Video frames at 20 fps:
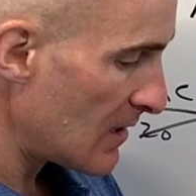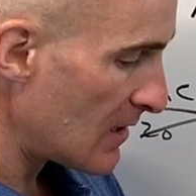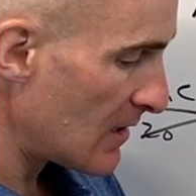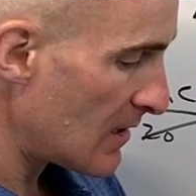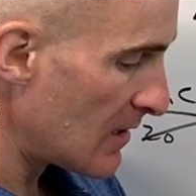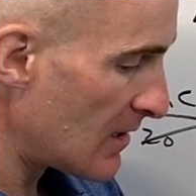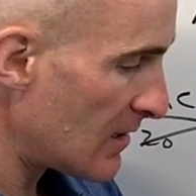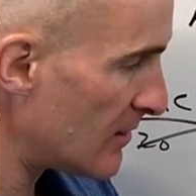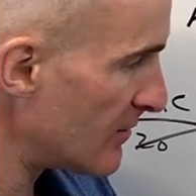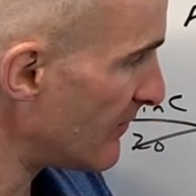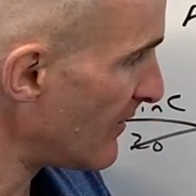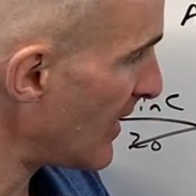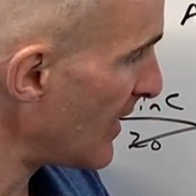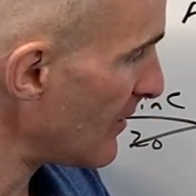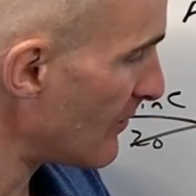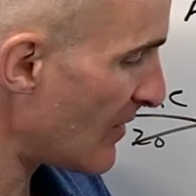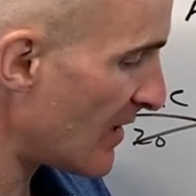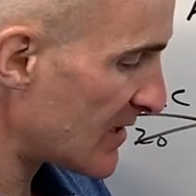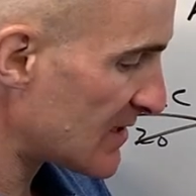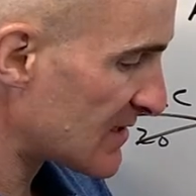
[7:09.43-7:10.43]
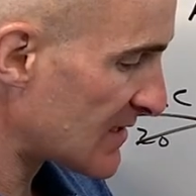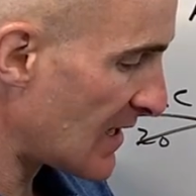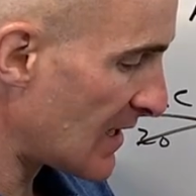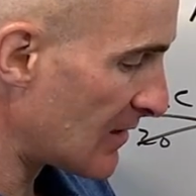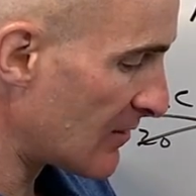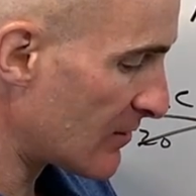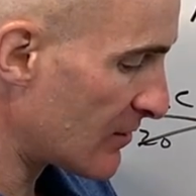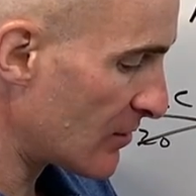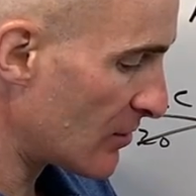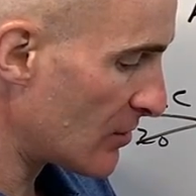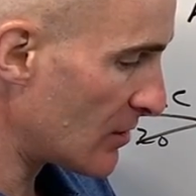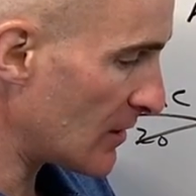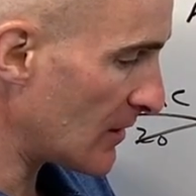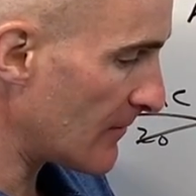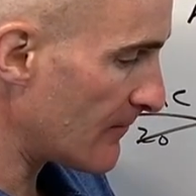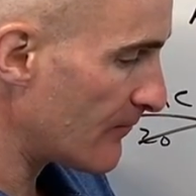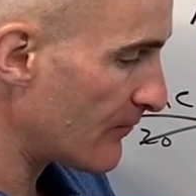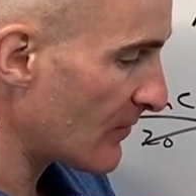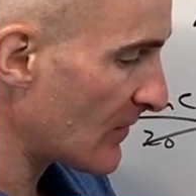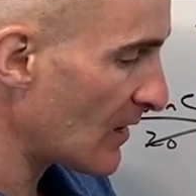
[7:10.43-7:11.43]
uh, divided by sine of thirty.
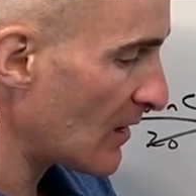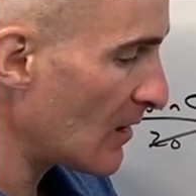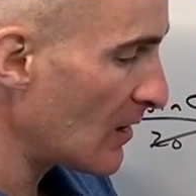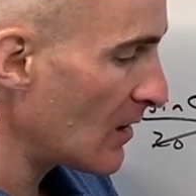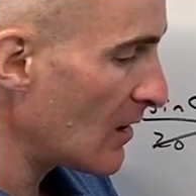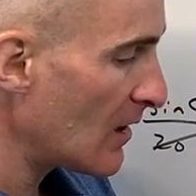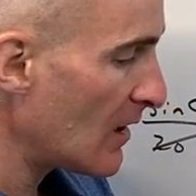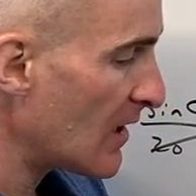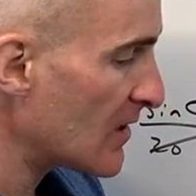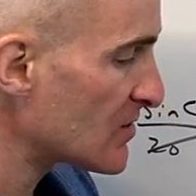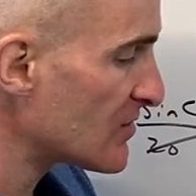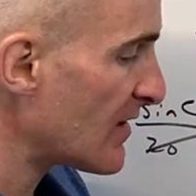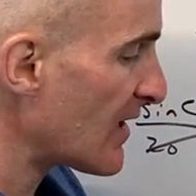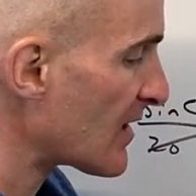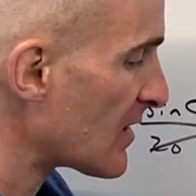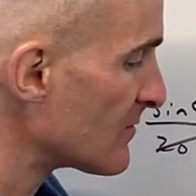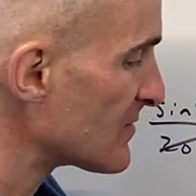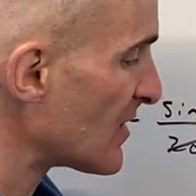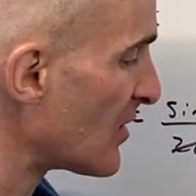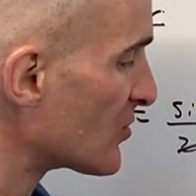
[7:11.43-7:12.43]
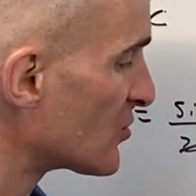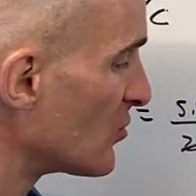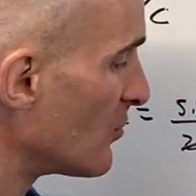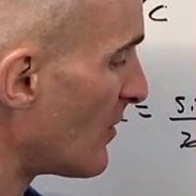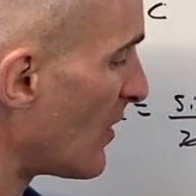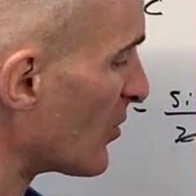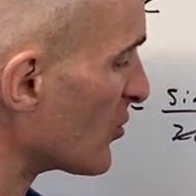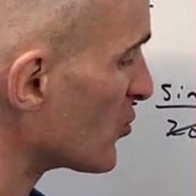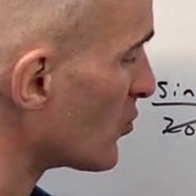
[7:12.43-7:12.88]
And so that comes out to about